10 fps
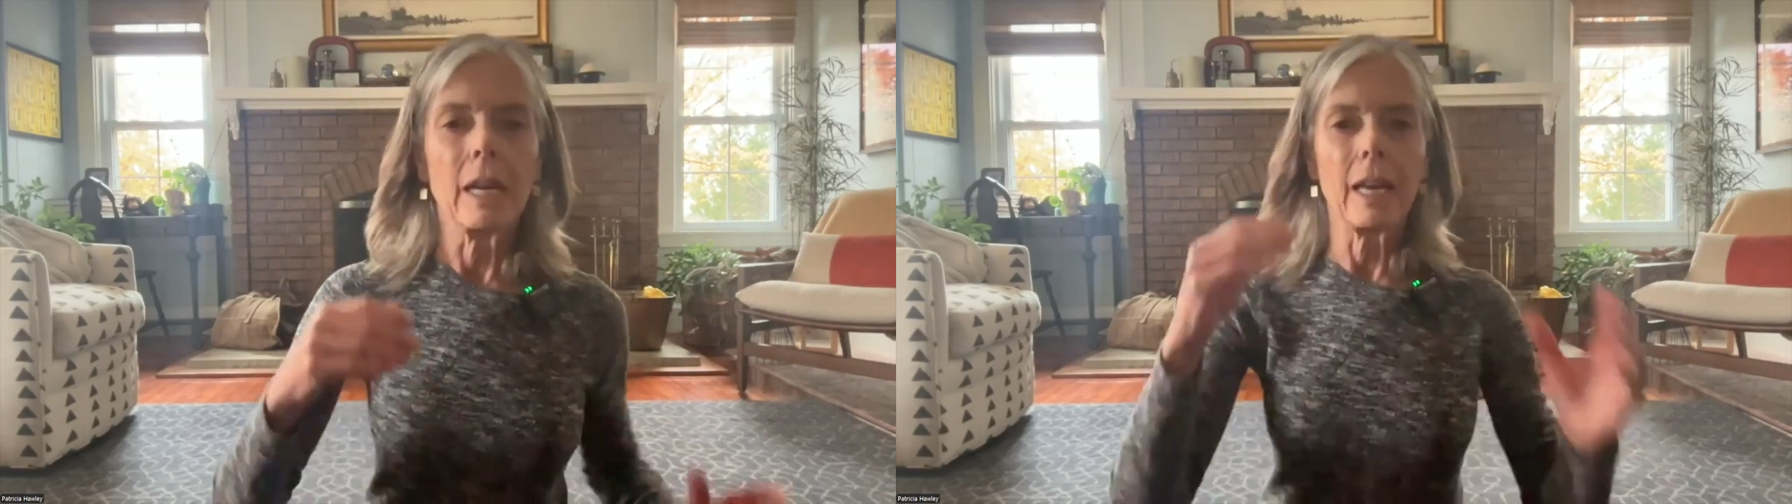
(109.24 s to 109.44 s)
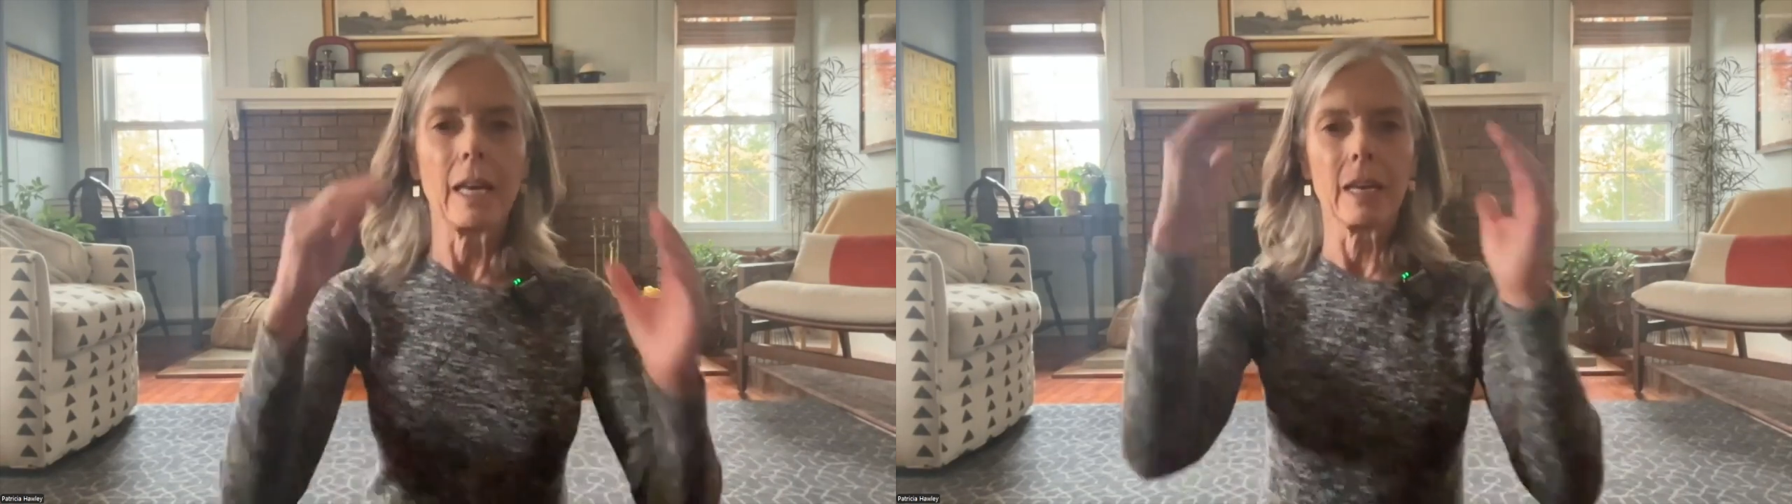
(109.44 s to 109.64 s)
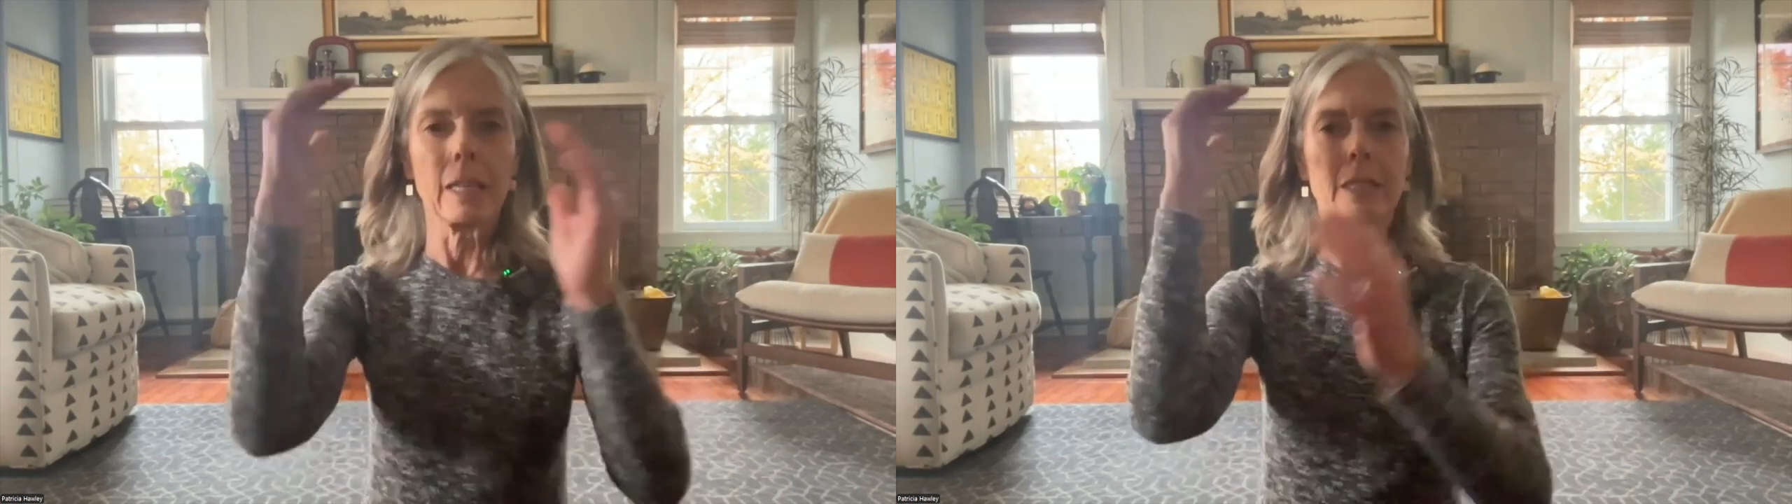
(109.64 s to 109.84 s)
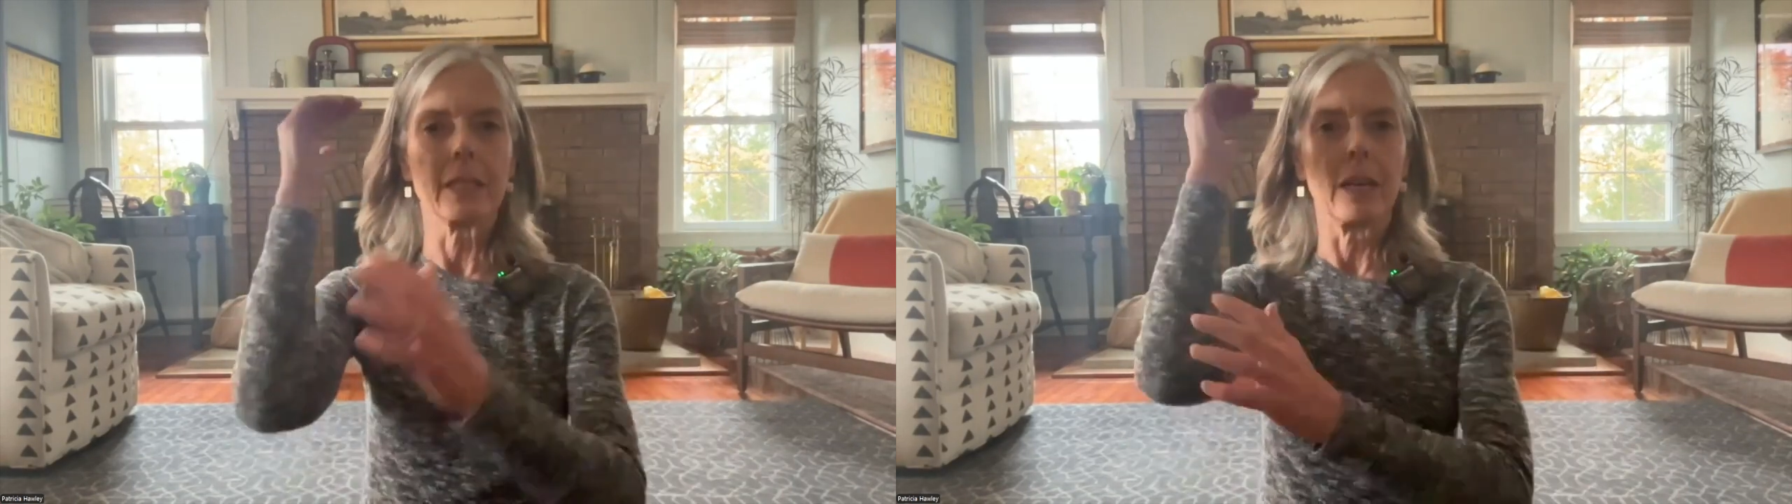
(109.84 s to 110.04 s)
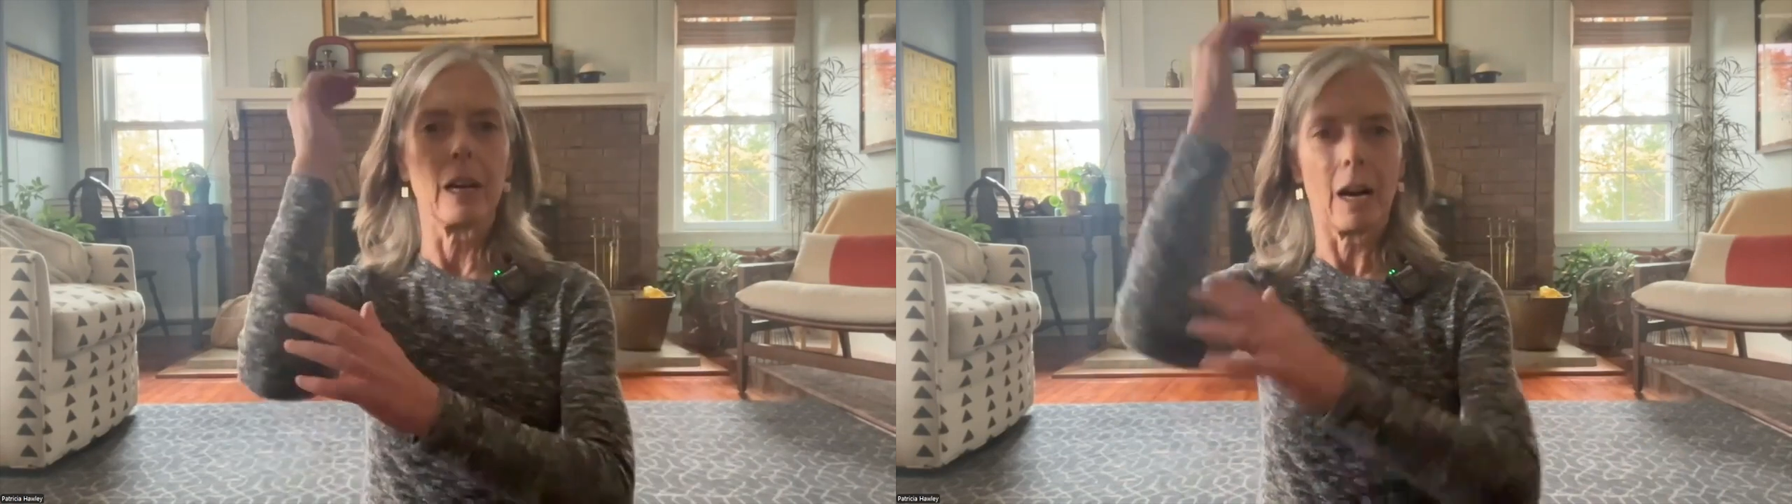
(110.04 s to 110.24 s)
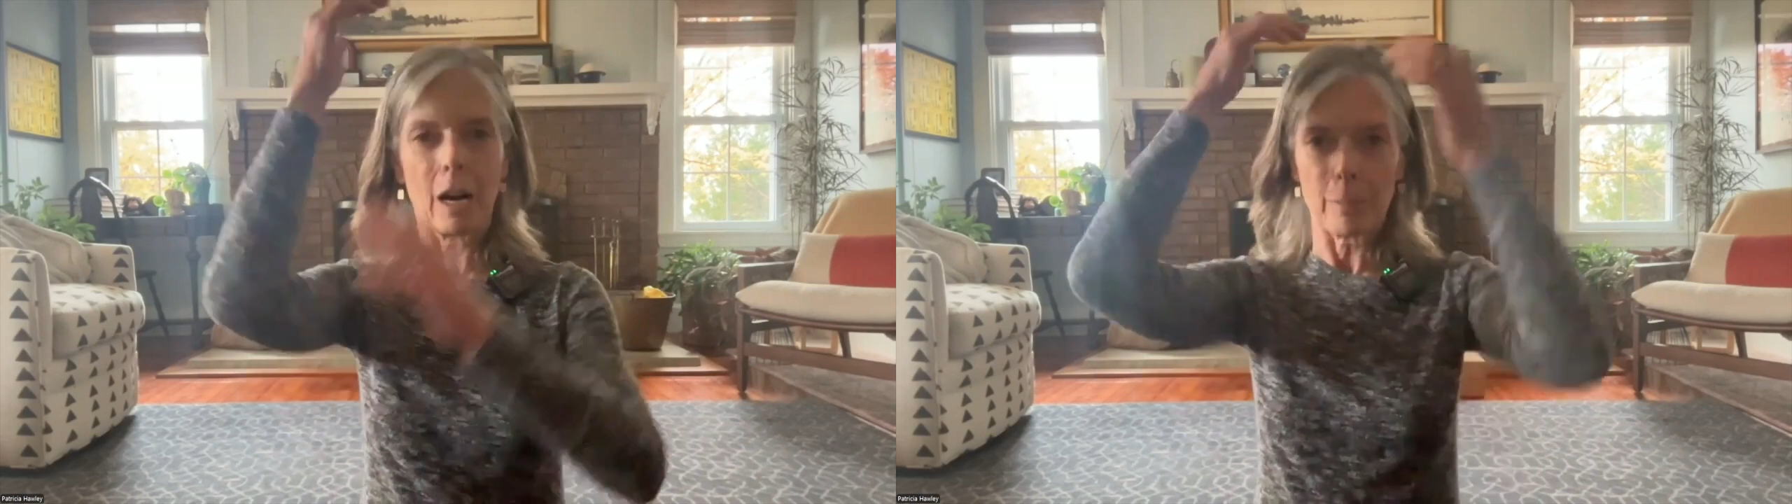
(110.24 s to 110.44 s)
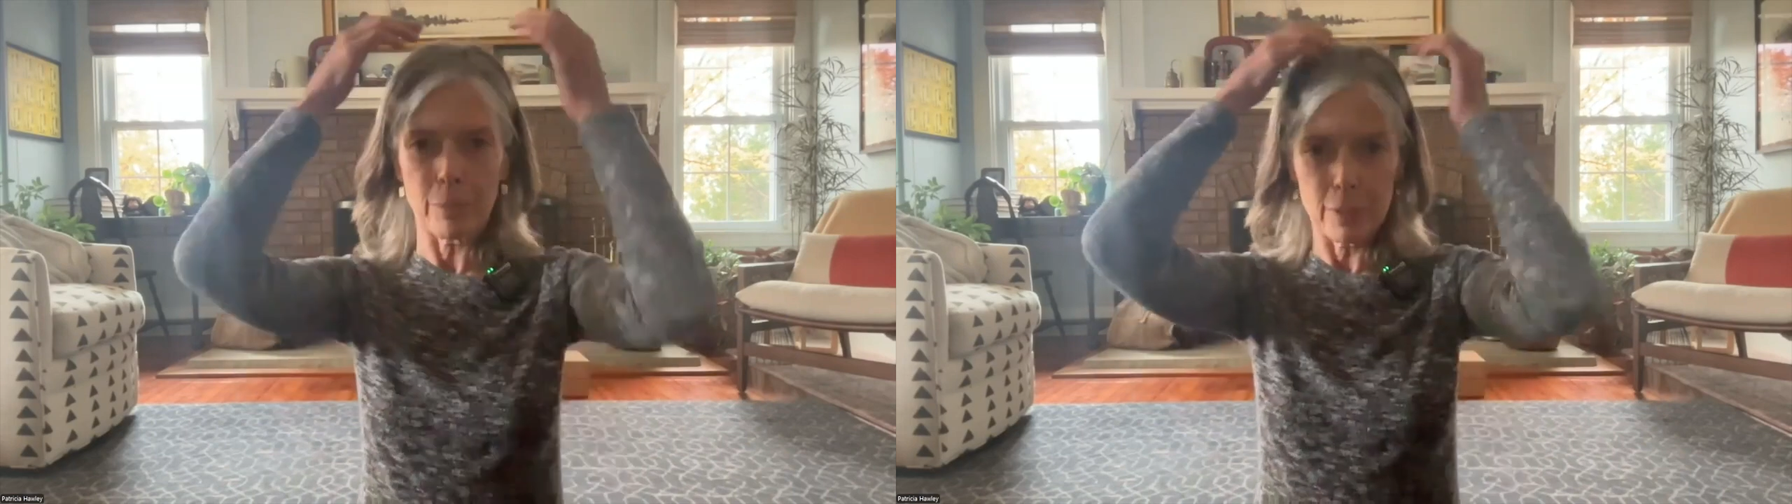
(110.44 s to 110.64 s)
hands up,